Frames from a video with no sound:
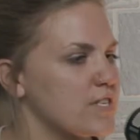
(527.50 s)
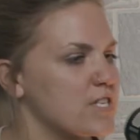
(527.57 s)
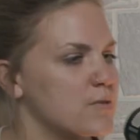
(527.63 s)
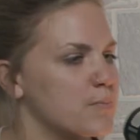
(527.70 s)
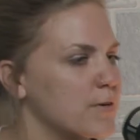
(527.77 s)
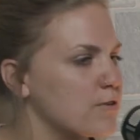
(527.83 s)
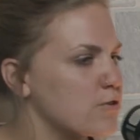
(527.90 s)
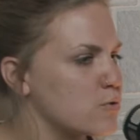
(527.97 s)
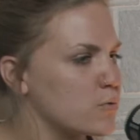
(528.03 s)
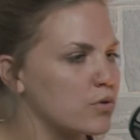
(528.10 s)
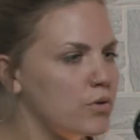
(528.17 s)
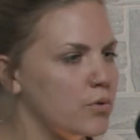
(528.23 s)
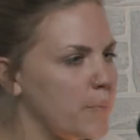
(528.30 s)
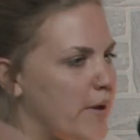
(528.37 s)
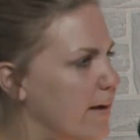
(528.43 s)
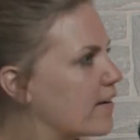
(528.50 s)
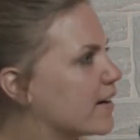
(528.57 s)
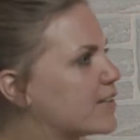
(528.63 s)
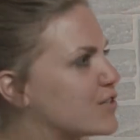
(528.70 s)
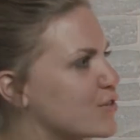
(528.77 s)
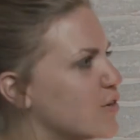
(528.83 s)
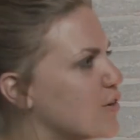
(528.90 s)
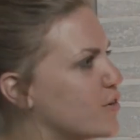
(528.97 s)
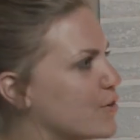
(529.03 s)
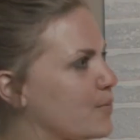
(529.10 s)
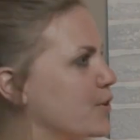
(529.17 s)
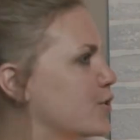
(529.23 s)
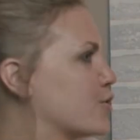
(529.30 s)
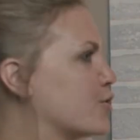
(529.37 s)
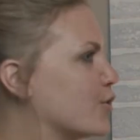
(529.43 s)
spiritual parenthood or
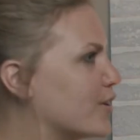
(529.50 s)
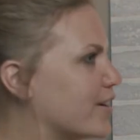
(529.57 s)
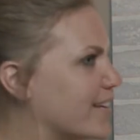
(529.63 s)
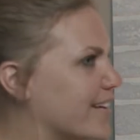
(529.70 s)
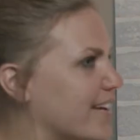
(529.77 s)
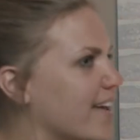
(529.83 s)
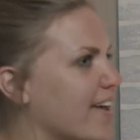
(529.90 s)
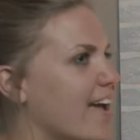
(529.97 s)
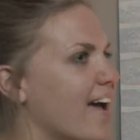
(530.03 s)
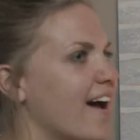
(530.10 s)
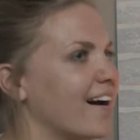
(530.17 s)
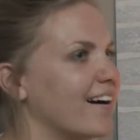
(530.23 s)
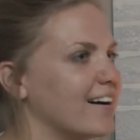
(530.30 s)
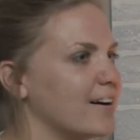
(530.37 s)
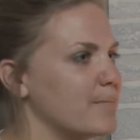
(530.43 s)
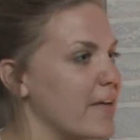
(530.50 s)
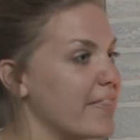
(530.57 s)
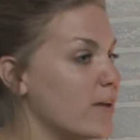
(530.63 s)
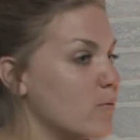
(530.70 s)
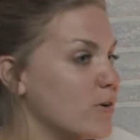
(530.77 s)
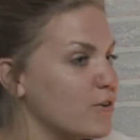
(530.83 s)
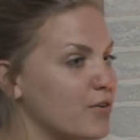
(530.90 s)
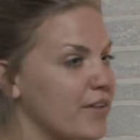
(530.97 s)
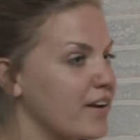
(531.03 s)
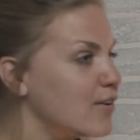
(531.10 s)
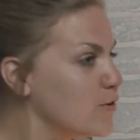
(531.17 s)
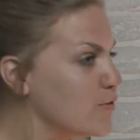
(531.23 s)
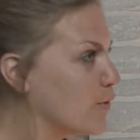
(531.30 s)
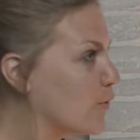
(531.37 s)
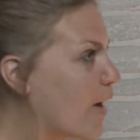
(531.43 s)
maturity, um, and then when you're there,
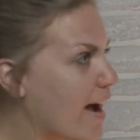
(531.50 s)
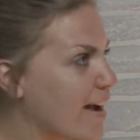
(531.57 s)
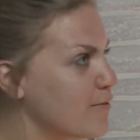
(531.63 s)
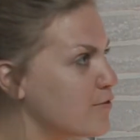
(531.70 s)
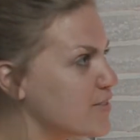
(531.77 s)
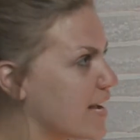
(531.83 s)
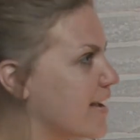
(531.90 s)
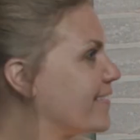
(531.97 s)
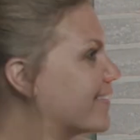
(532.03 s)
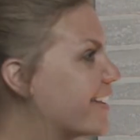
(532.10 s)
you've arrived, and